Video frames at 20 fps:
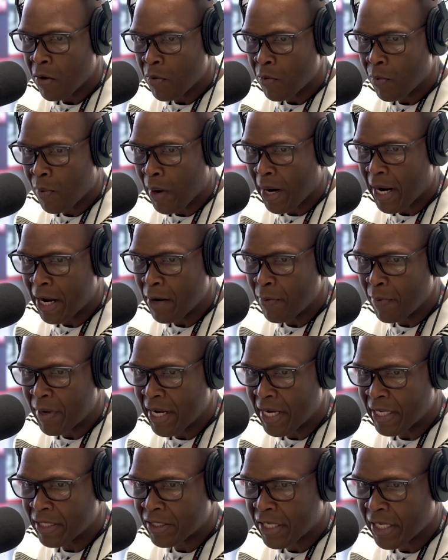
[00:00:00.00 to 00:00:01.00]
right, and we
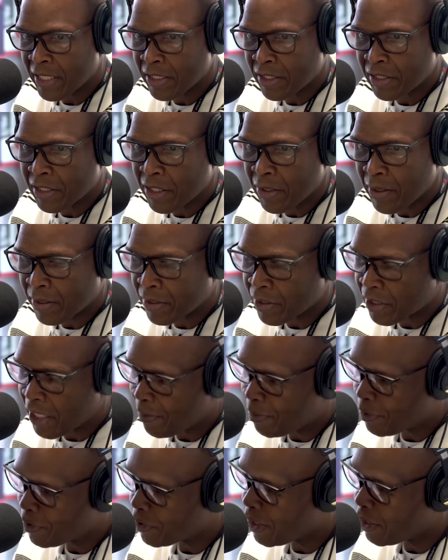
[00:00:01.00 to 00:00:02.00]
get a chance to see you at the
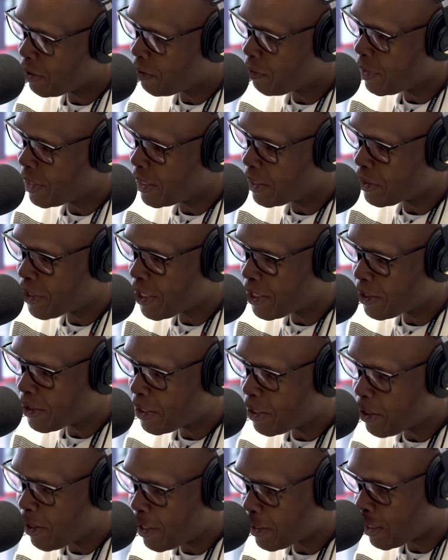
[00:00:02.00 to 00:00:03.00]
Staples Center, we get a chance to
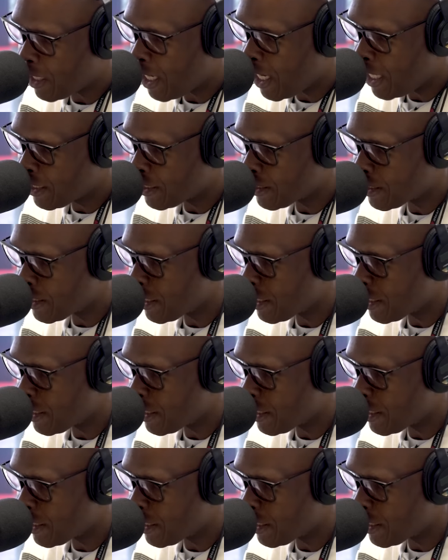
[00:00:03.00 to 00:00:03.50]
see you at the Honda